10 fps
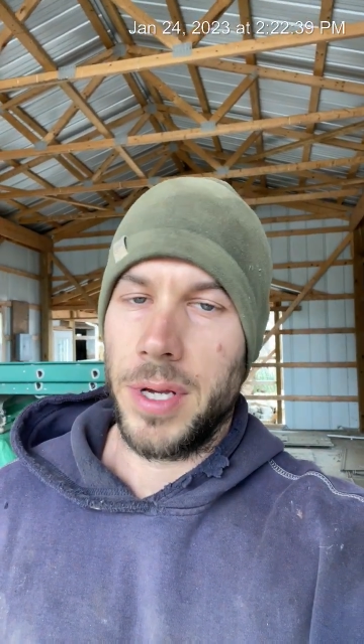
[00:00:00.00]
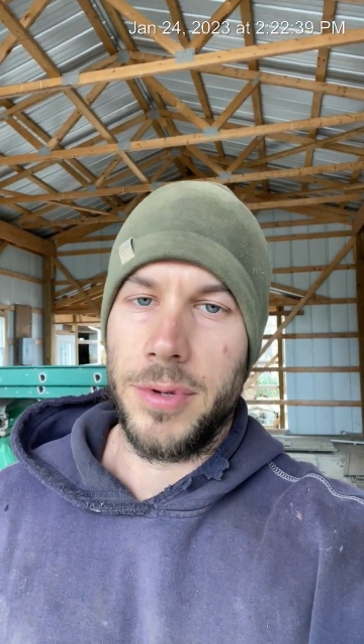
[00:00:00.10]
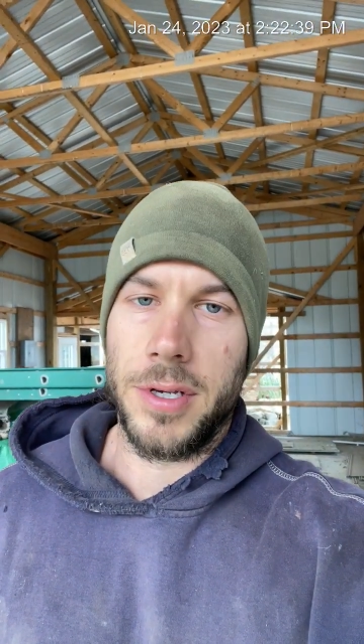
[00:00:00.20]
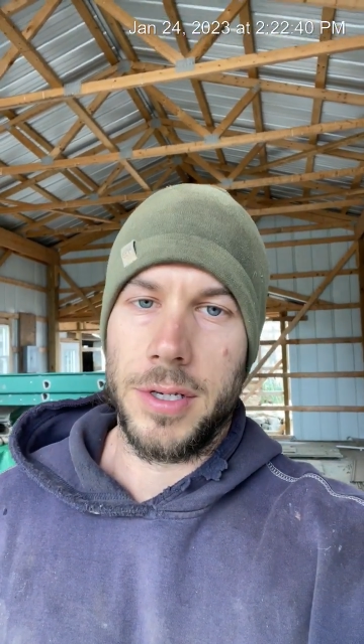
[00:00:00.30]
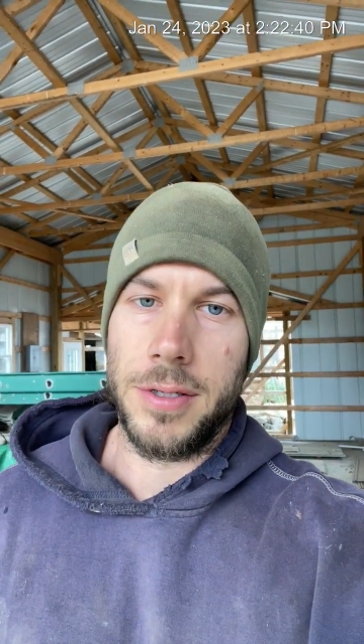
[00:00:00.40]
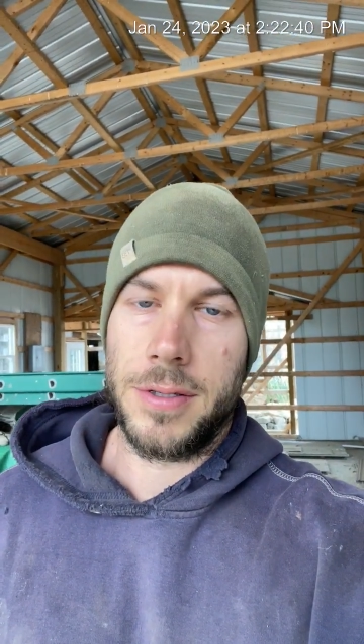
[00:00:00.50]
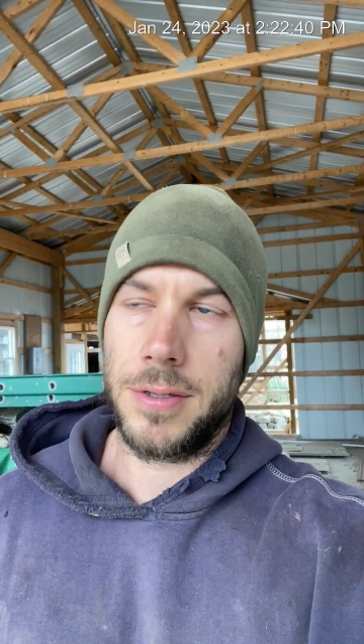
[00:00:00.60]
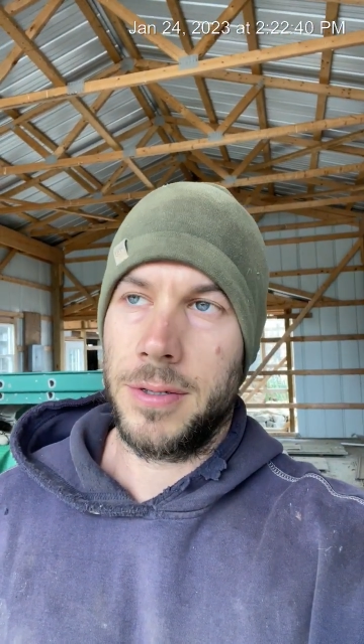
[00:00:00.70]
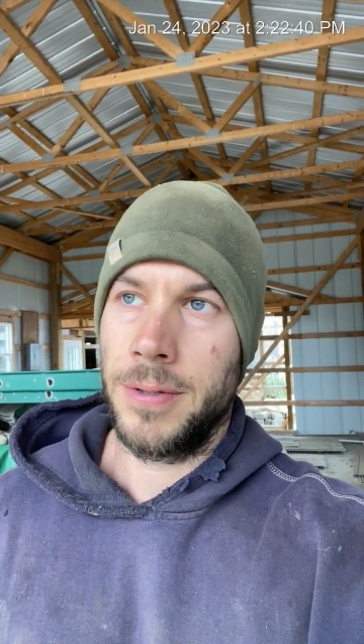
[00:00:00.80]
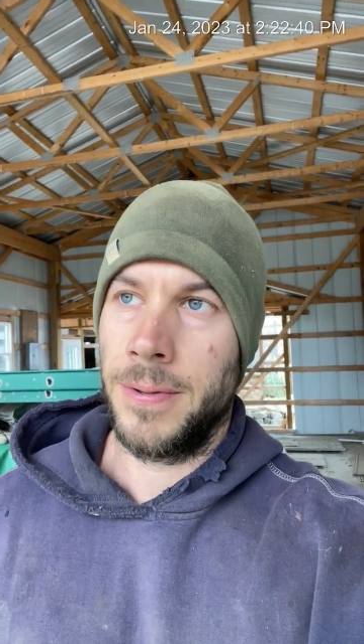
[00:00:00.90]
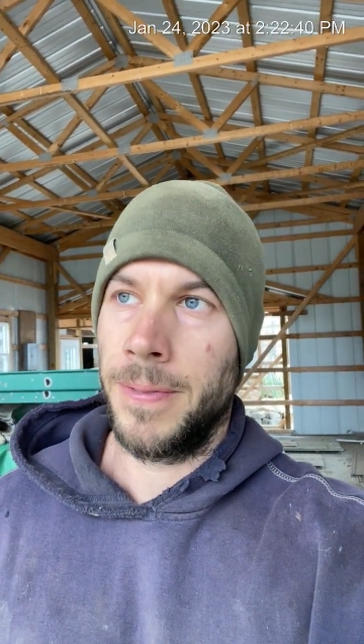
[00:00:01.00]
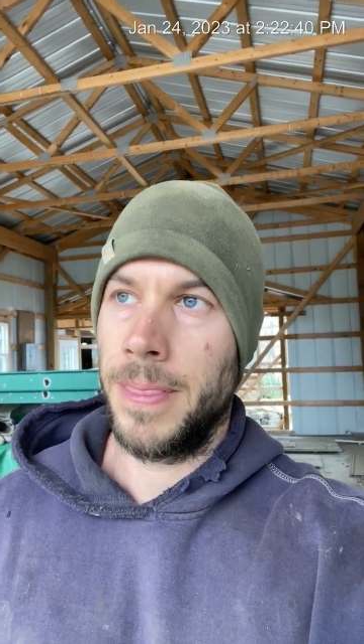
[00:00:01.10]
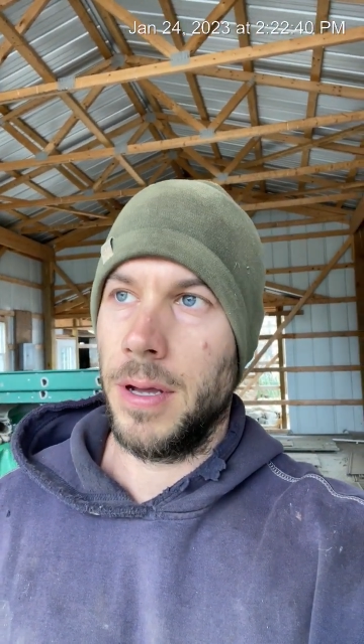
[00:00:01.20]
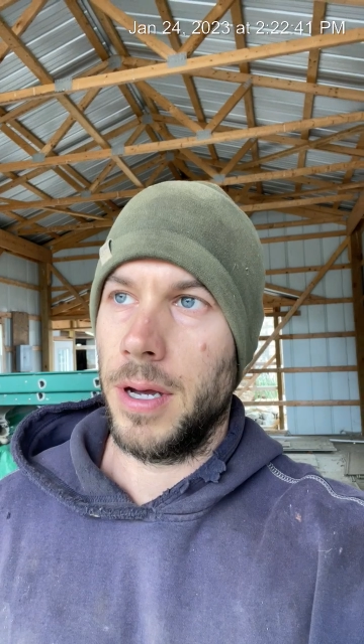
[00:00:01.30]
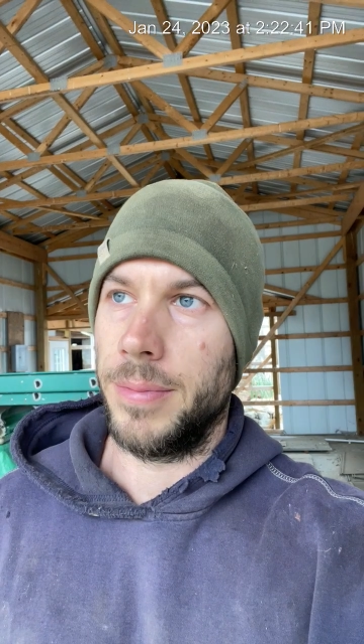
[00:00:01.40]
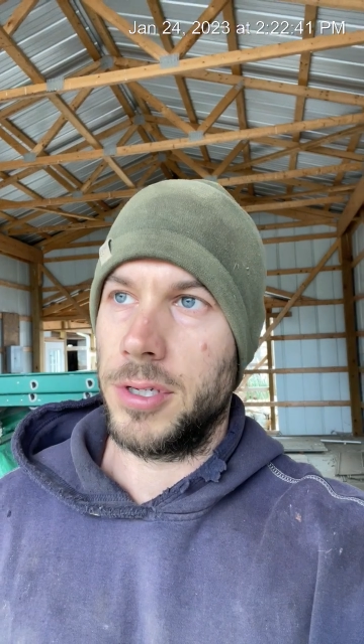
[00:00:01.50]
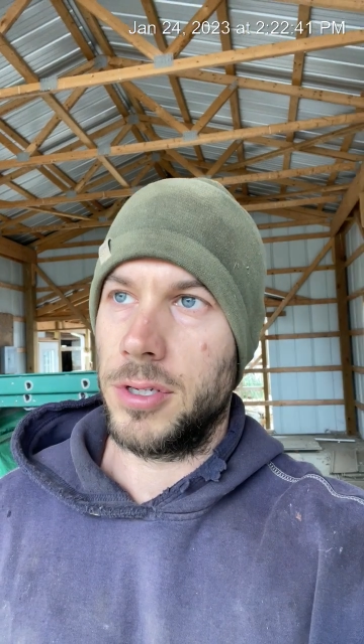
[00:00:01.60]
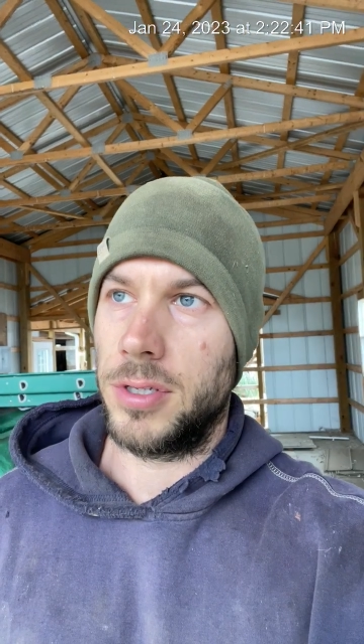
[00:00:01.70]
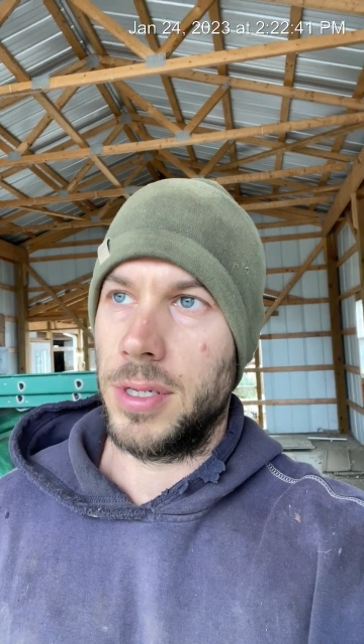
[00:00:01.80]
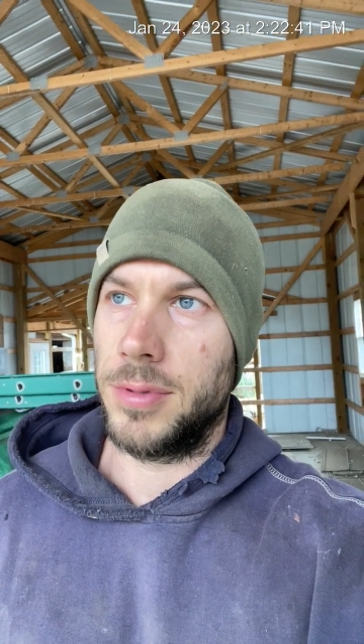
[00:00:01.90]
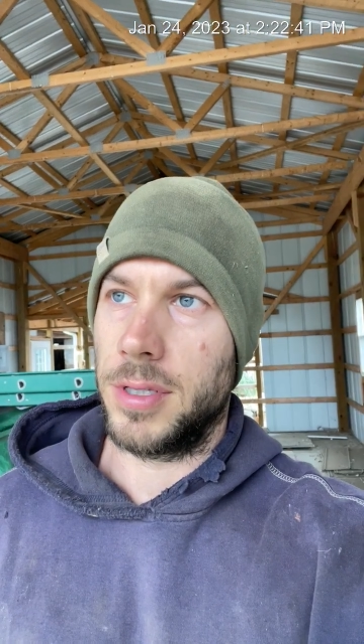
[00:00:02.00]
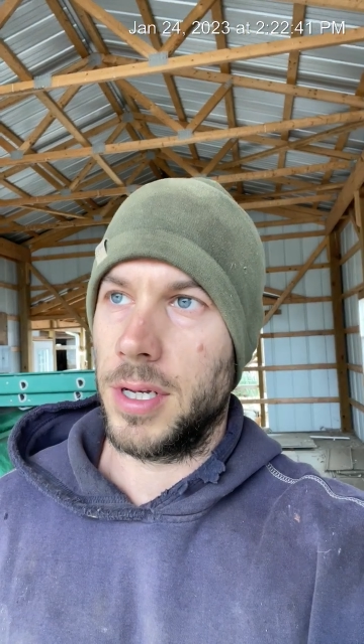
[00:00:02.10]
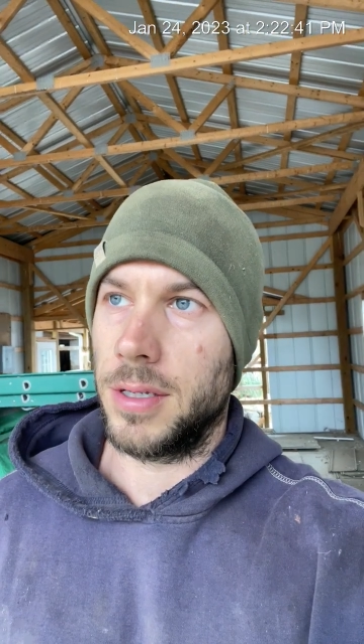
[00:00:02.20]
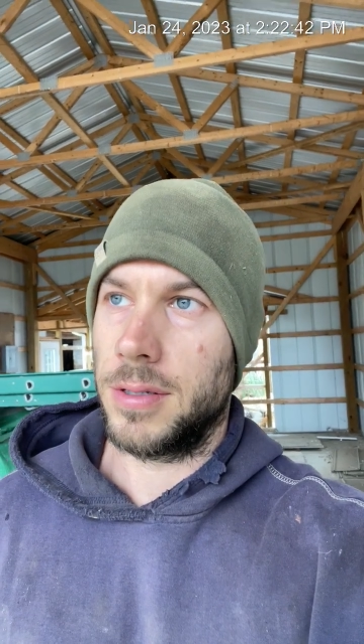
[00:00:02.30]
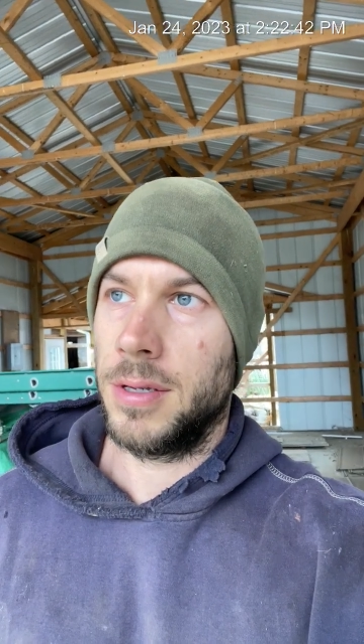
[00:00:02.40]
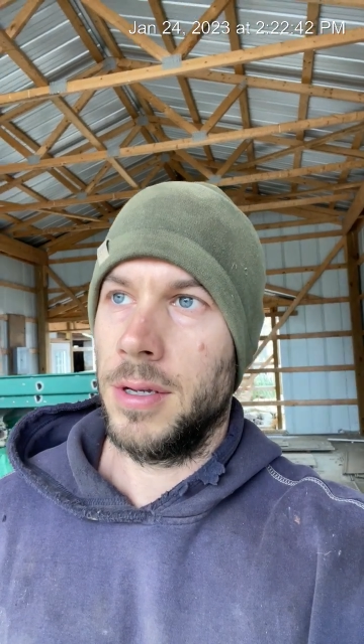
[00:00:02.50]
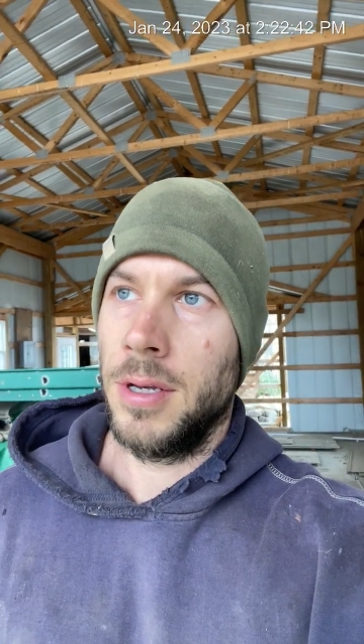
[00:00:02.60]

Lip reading: because it just seems that